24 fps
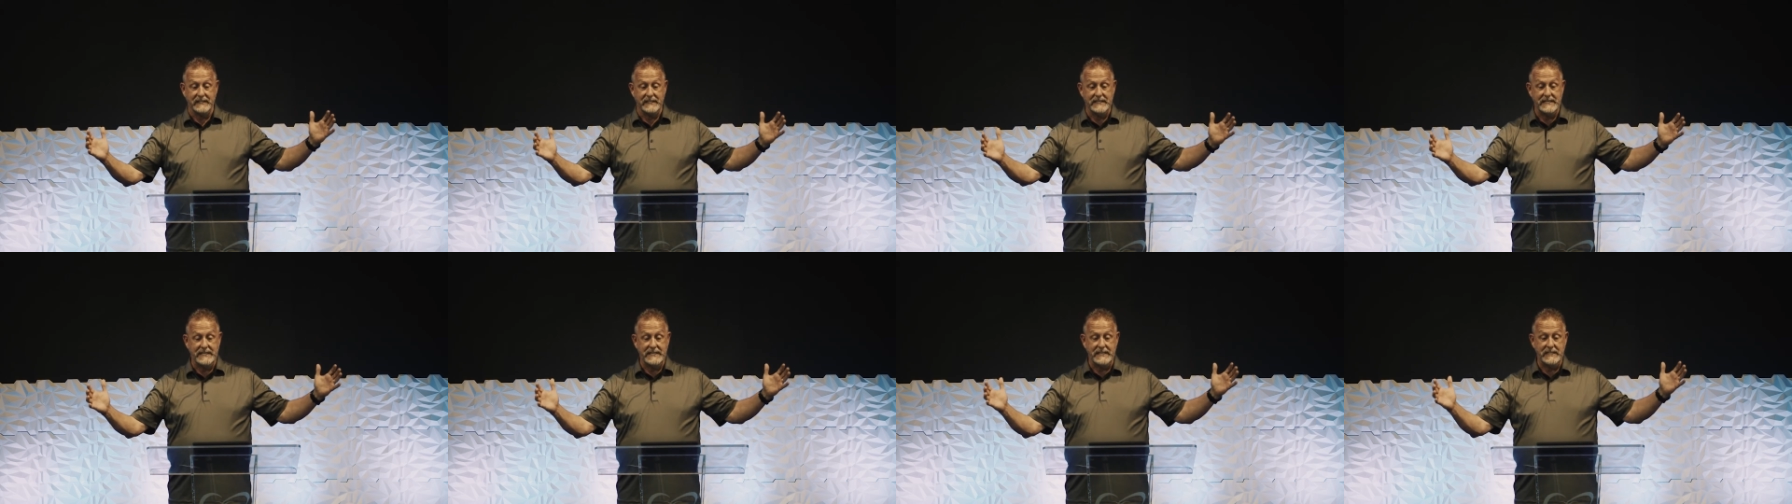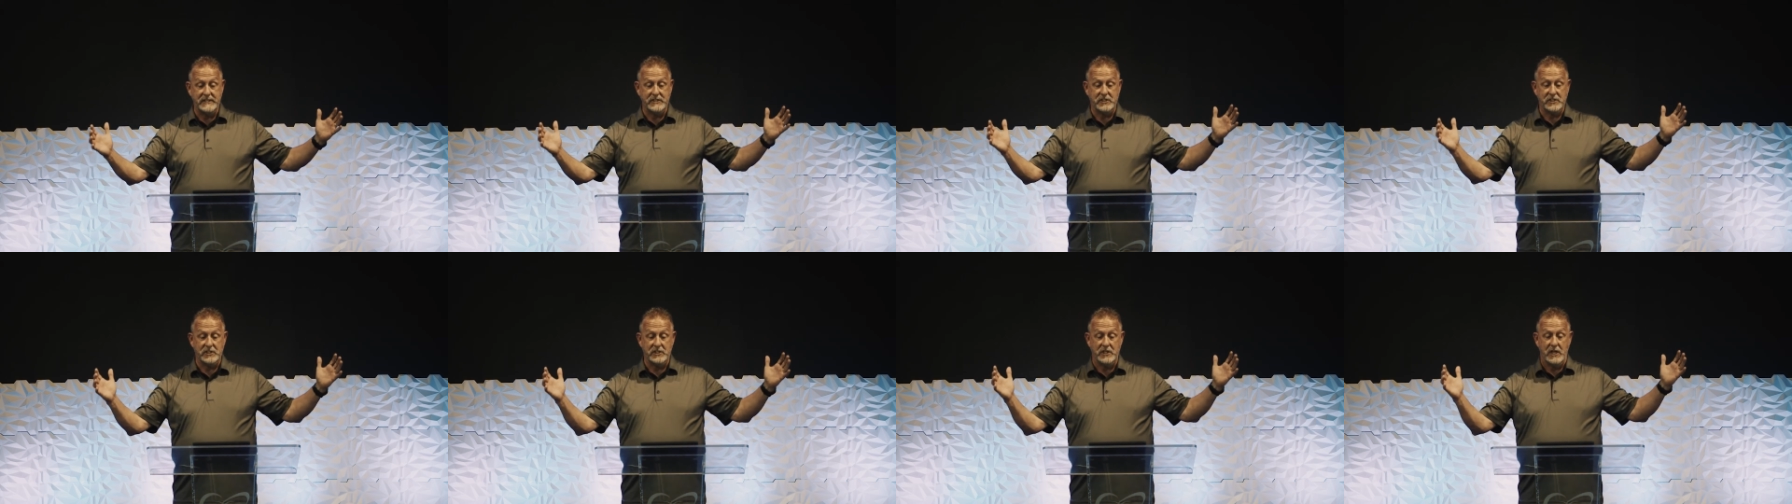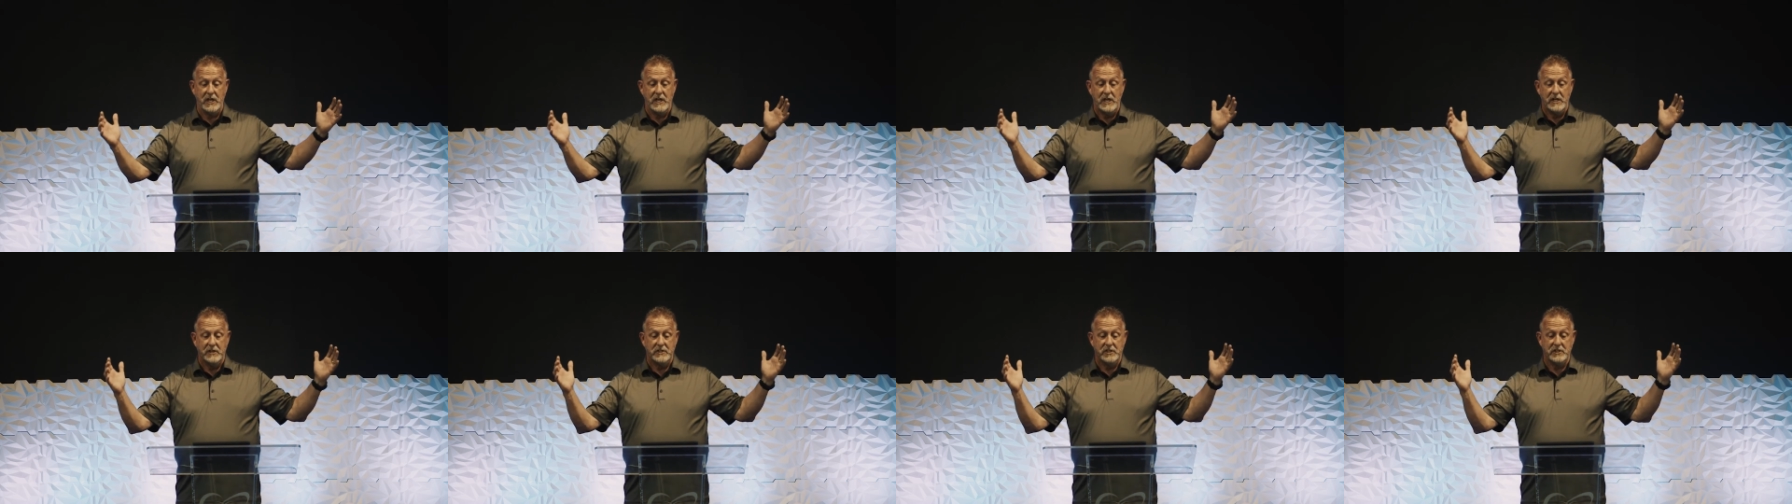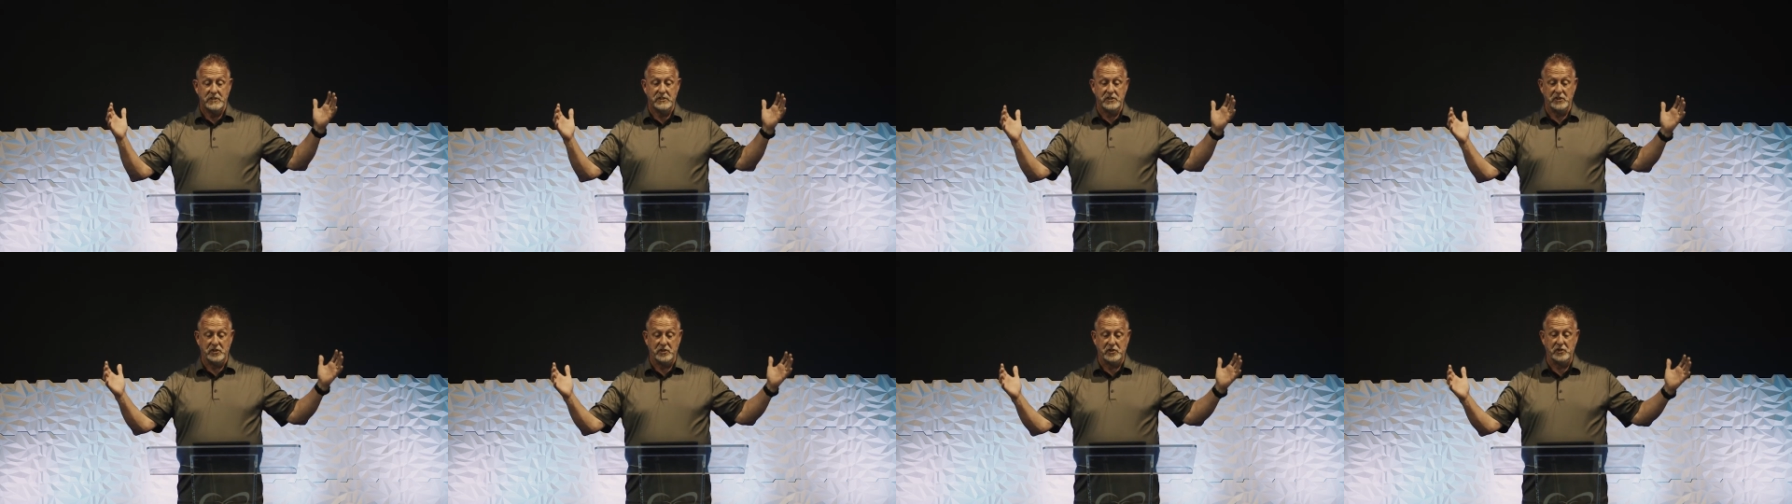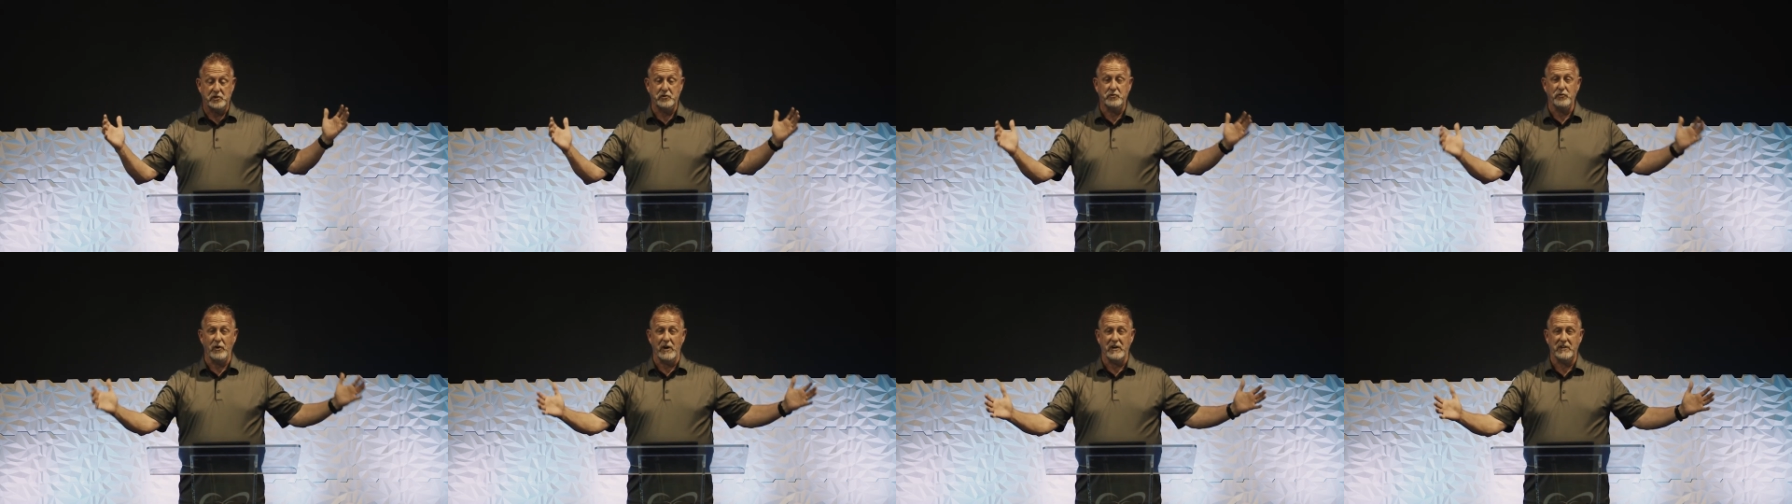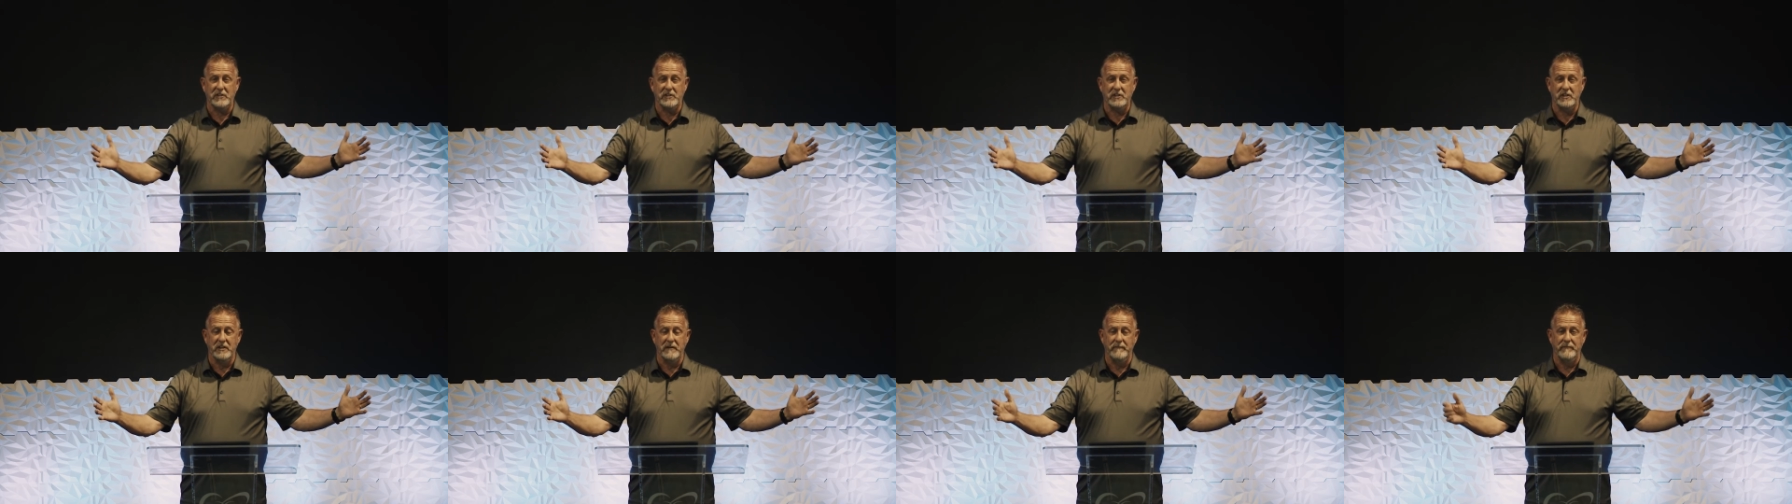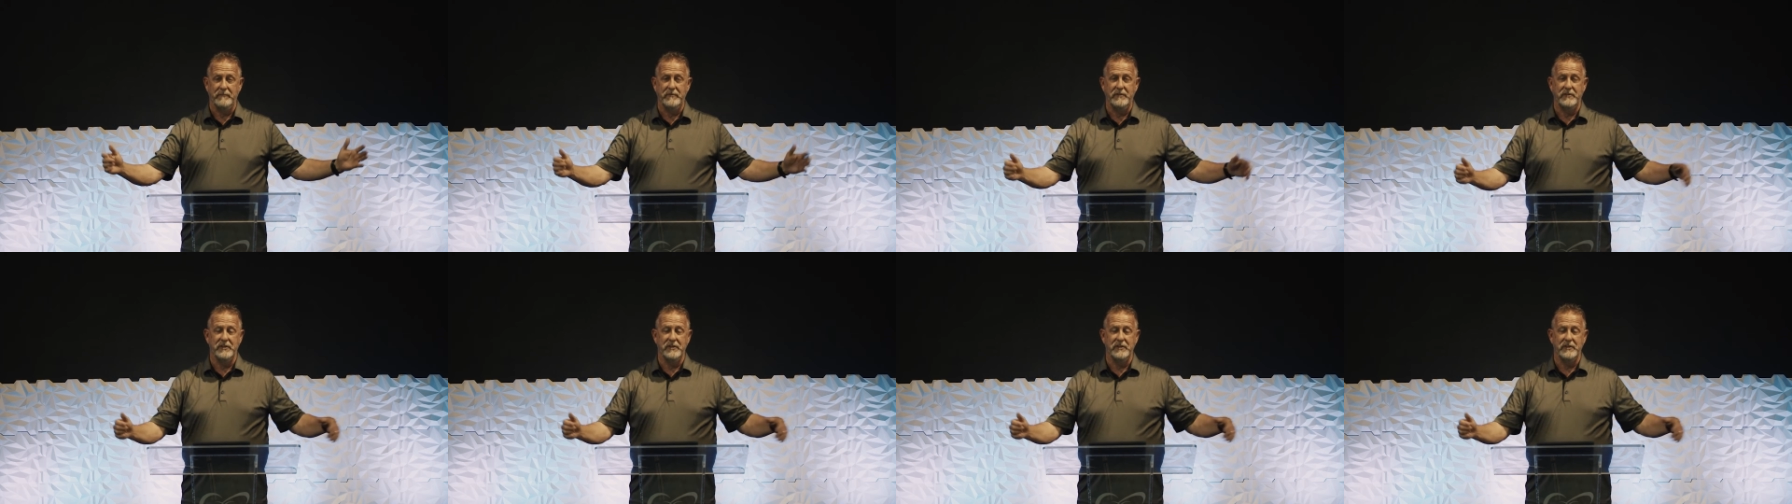leads to destruction.